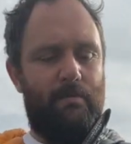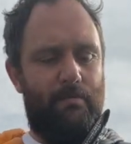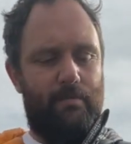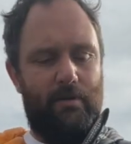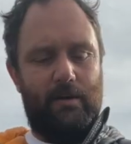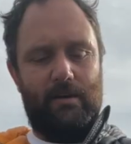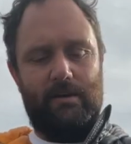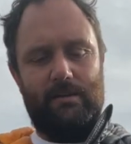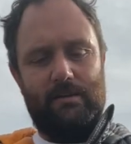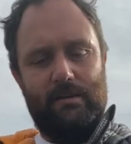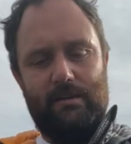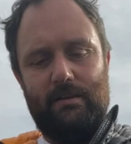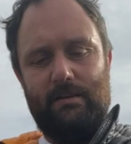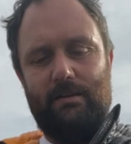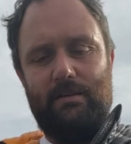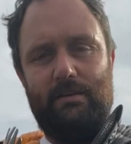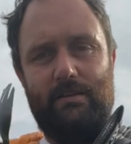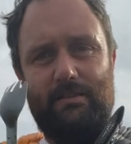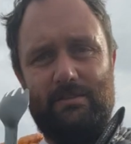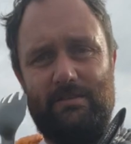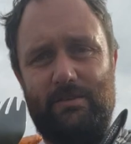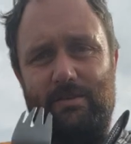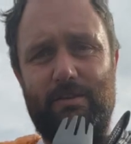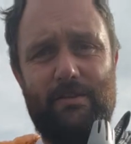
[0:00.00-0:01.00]
but
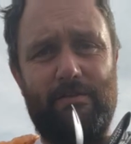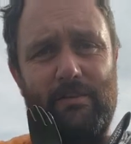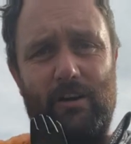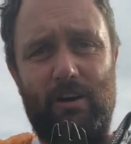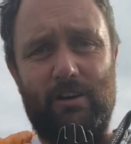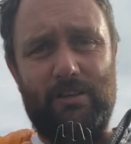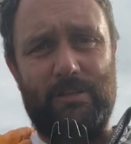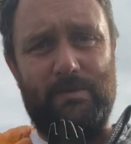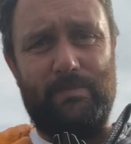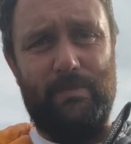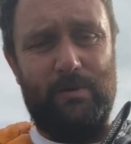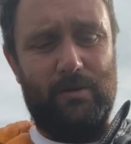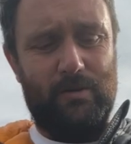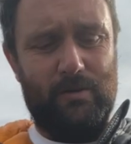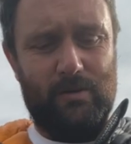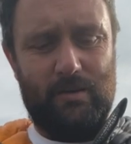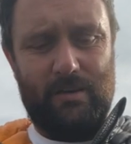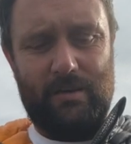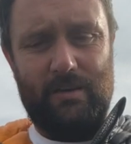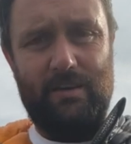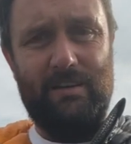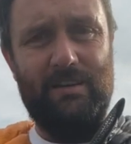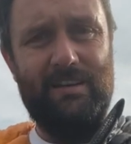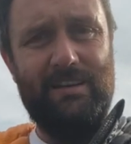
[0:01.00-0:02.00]
so you've got a
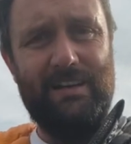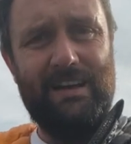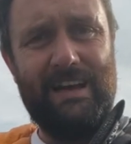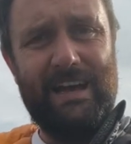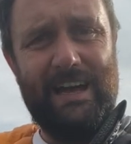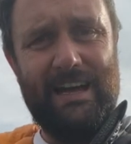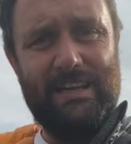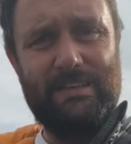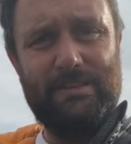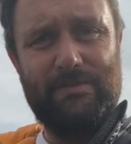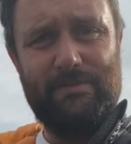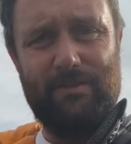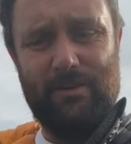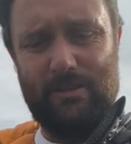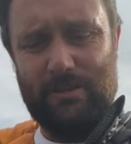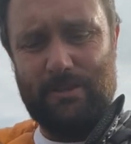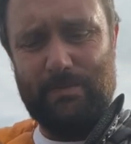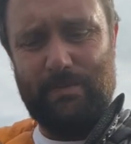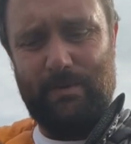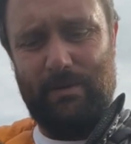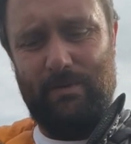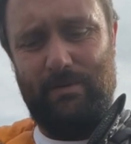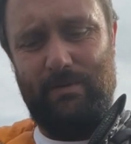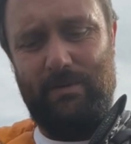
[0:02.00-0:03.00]
spork and you've got a
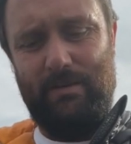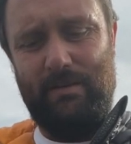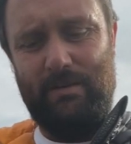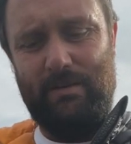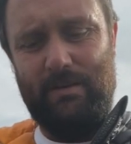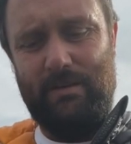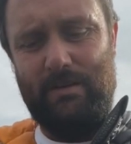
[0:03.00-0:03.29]
spoon